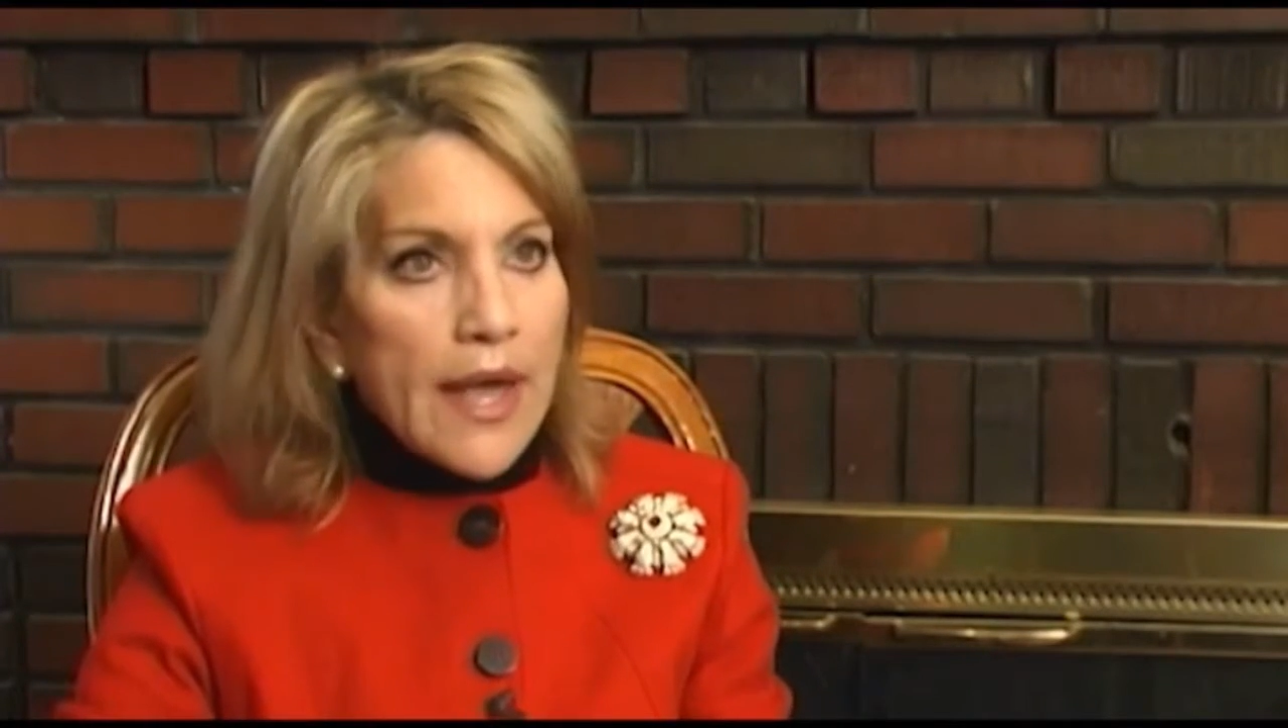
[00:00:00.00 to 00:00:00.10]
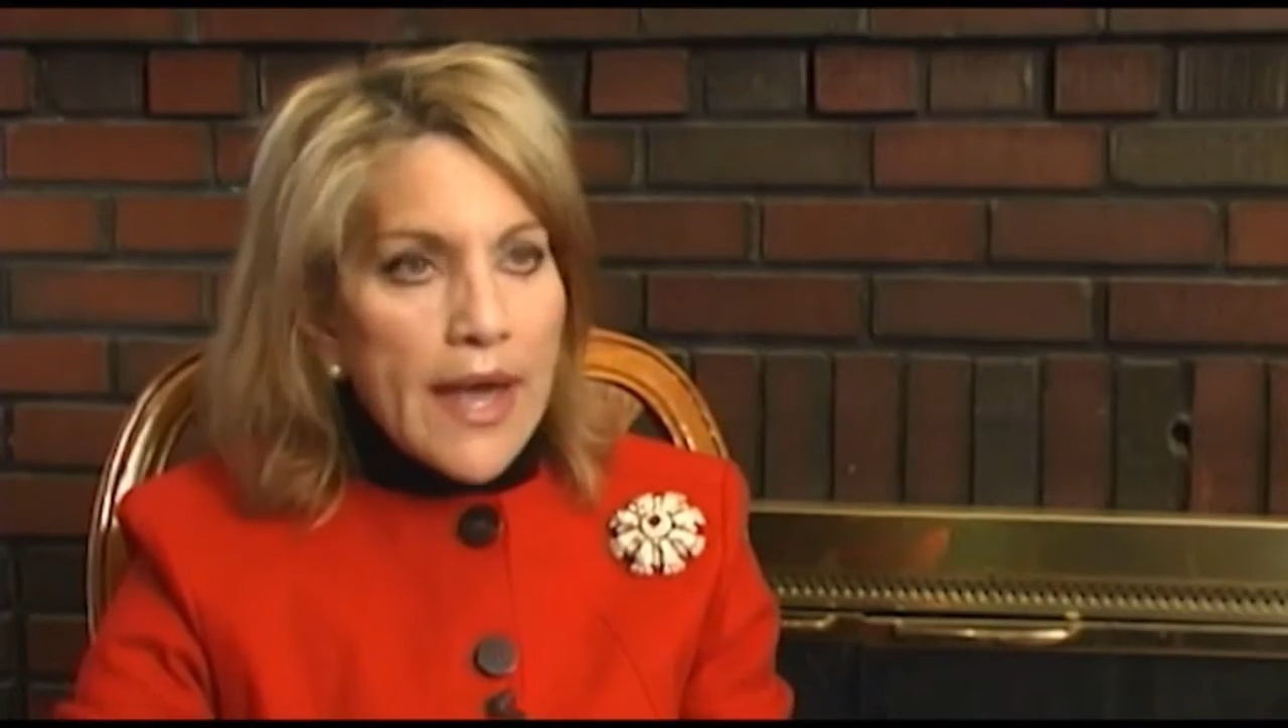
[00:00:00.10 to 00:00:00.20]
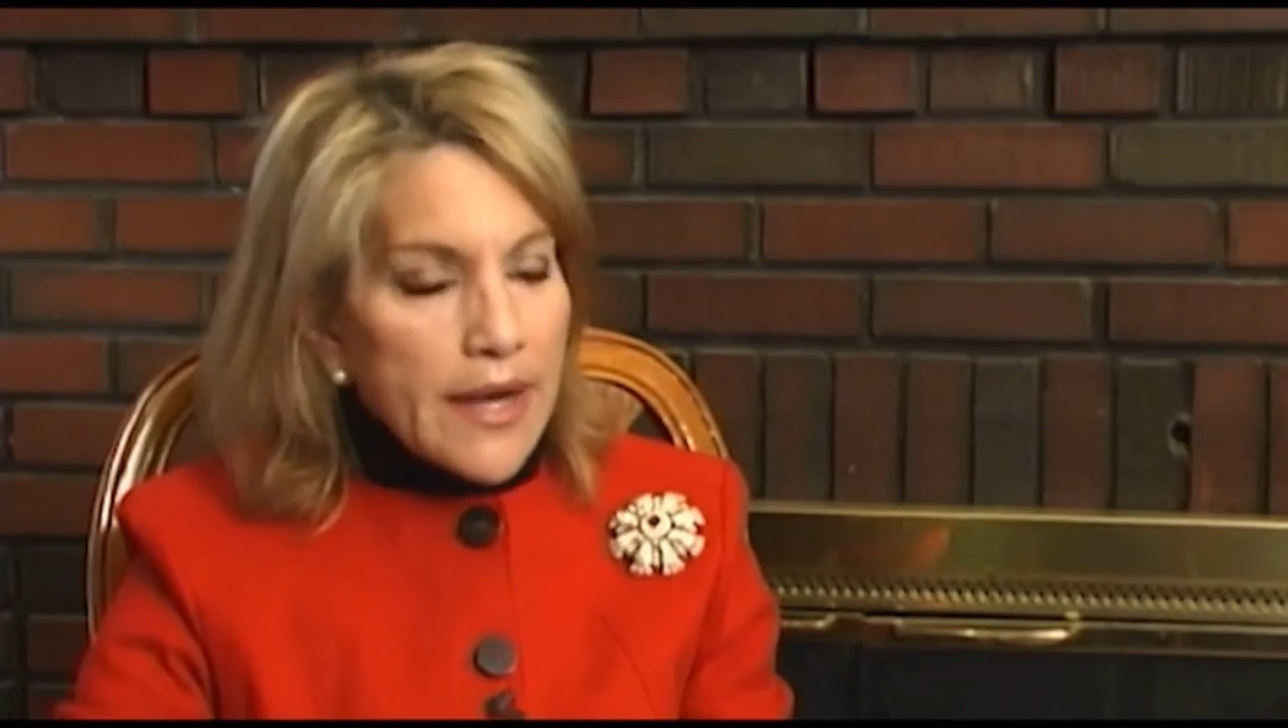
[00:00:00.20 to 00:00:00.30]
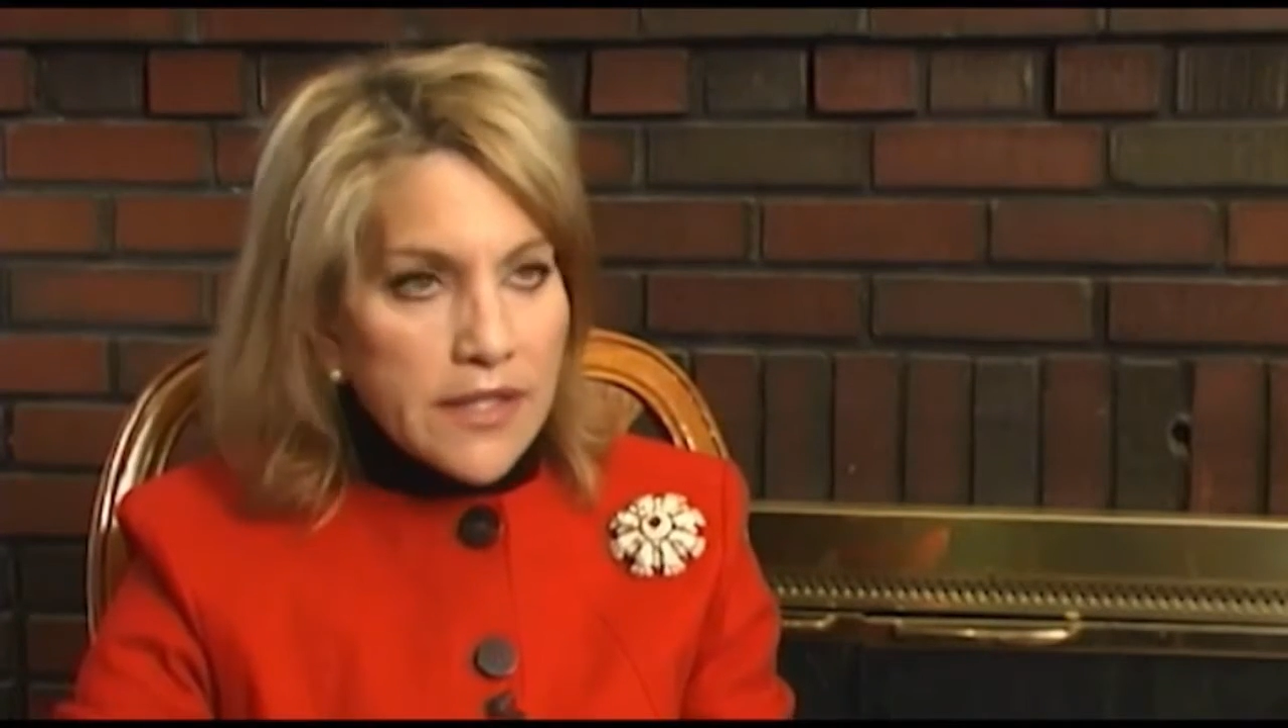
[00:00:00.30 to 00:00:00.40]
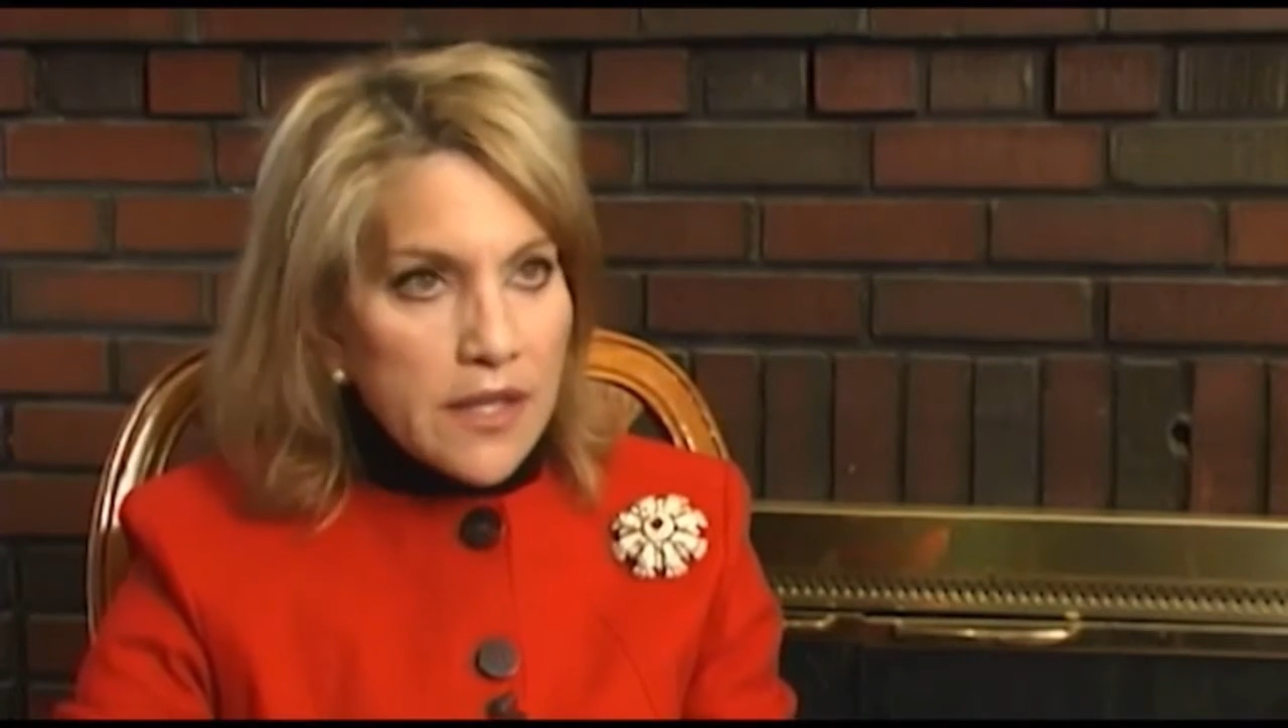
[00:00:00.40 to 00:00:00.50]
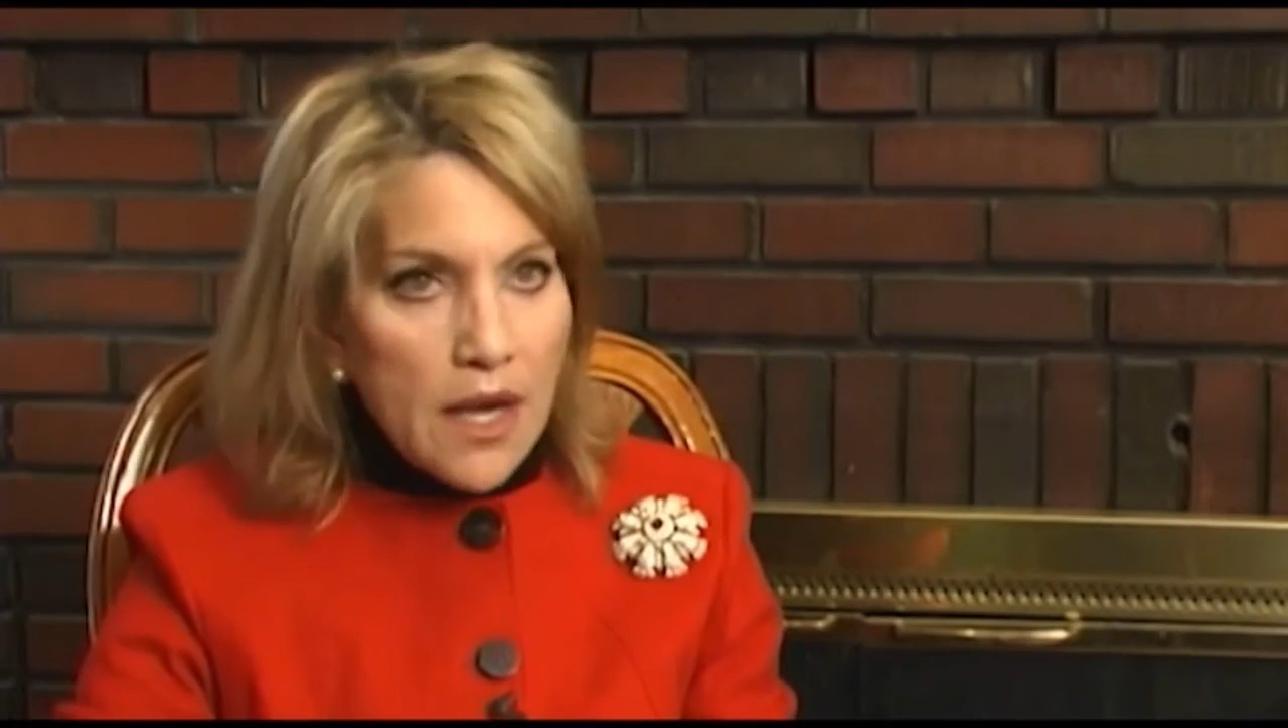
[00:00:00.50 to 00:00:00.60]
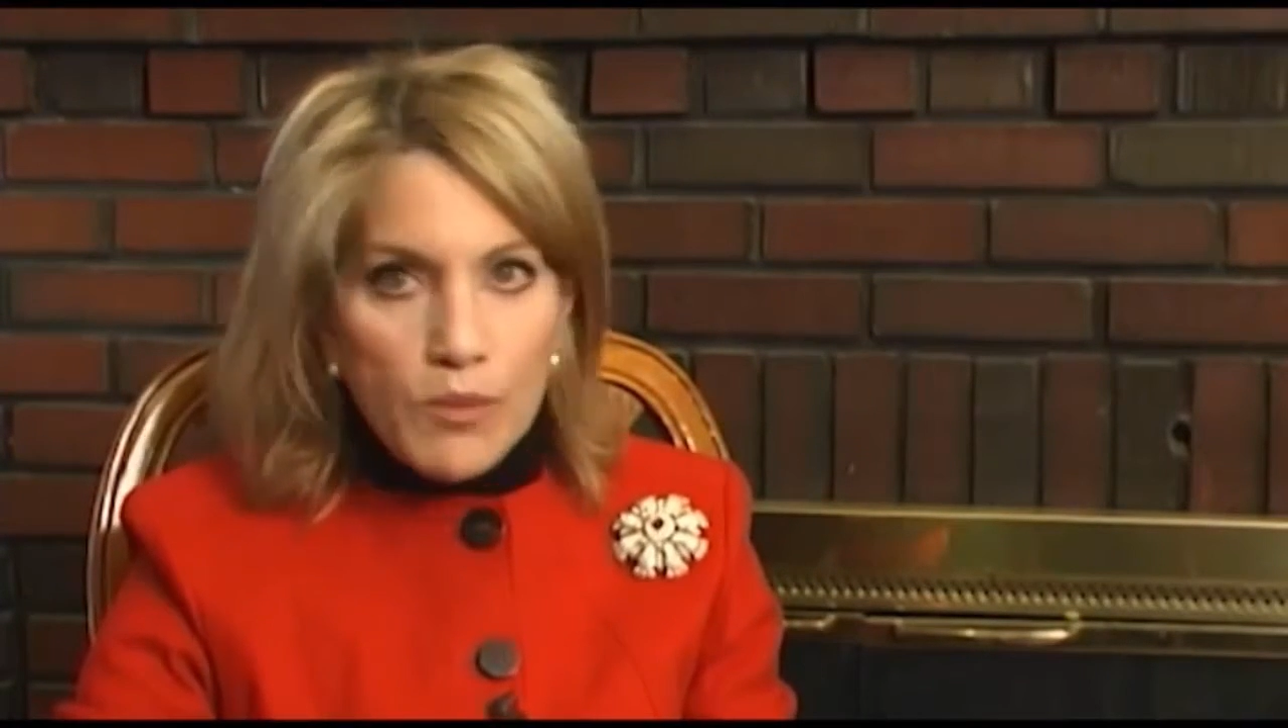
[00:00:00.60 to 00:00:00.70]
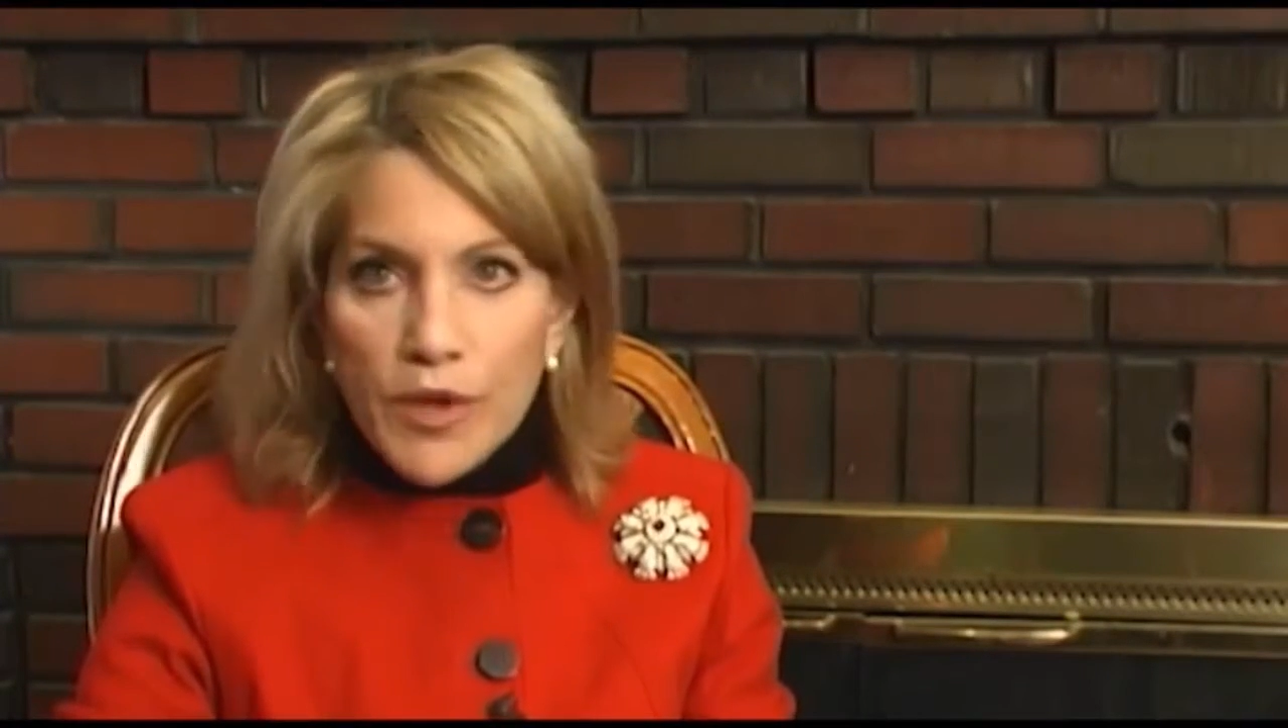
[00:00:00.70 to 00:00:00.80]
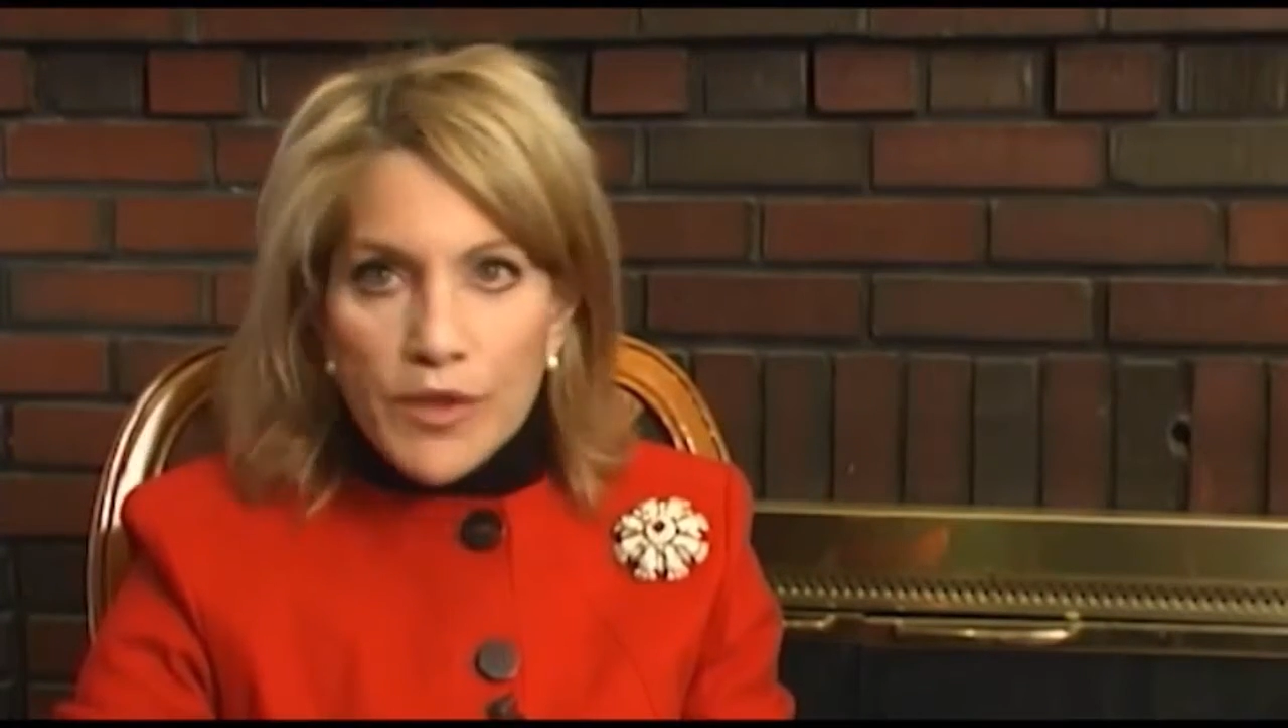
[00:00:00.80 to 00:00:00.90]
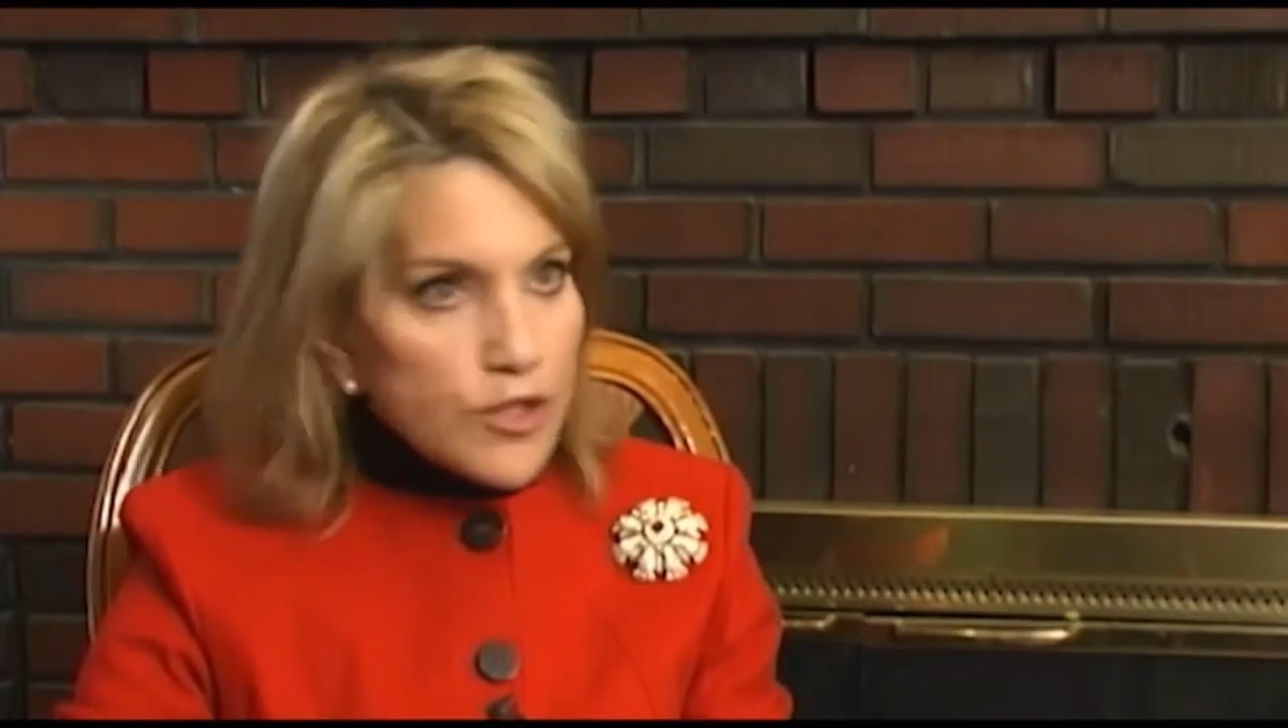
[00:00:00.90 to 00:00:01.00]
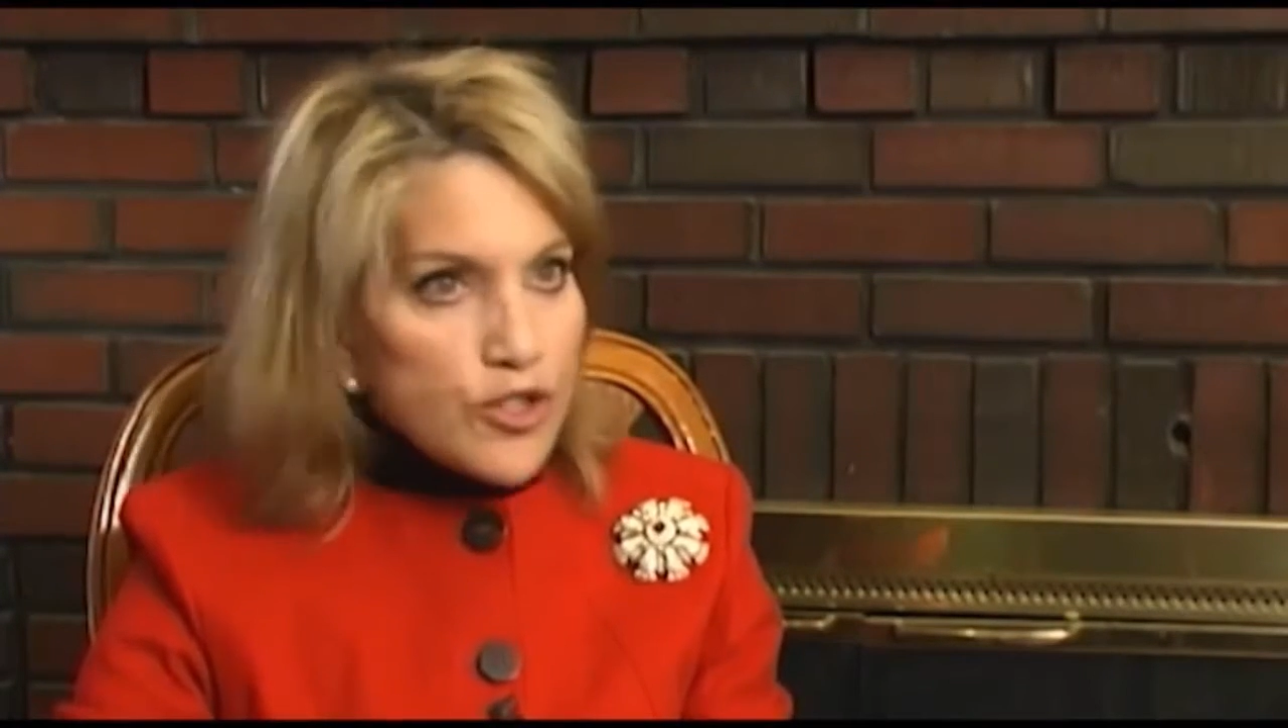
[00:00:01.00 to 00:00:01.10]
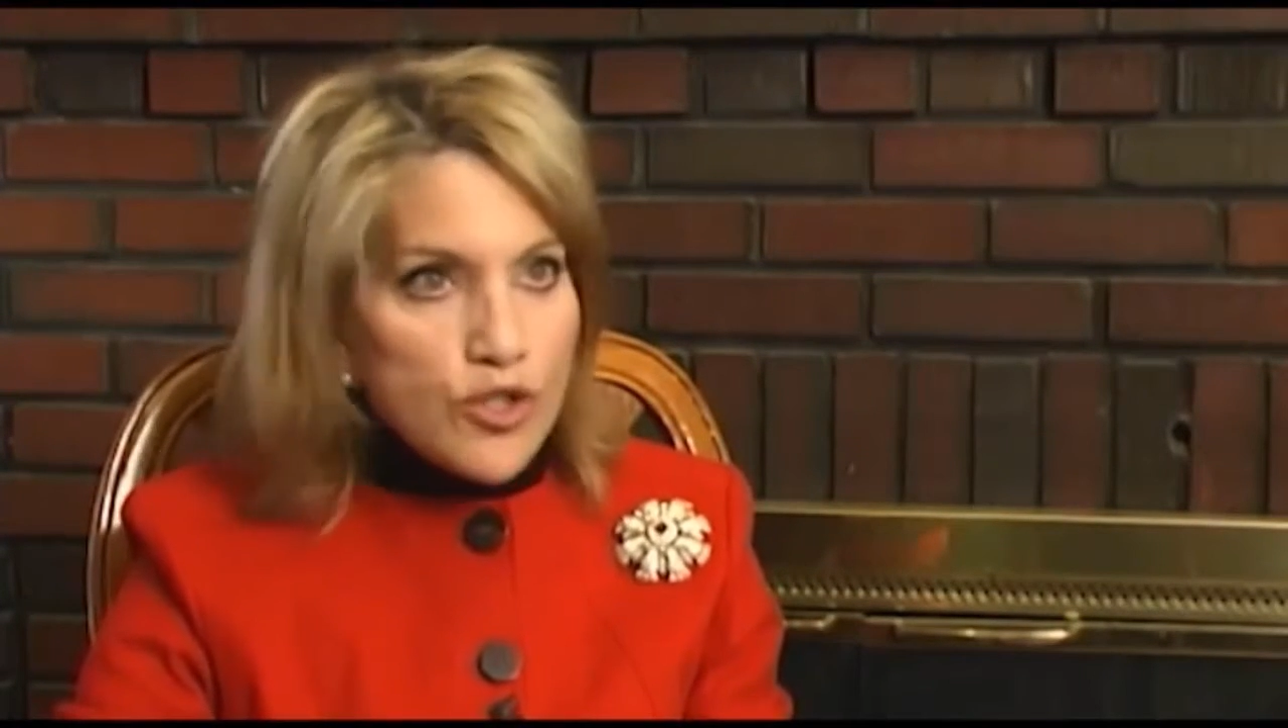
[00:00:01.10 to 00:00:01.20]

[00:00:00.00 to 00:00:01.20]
ahead of time whether it's